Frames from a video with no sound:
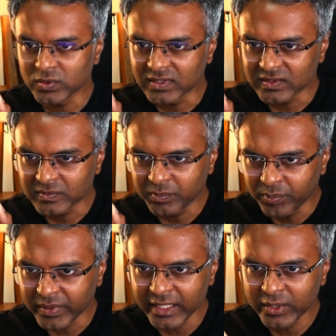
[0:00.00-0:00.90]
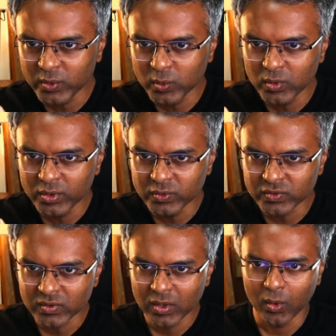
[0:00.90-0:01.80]
this pre-tool
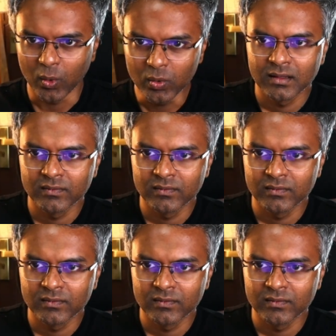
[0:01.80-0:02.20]
use hook.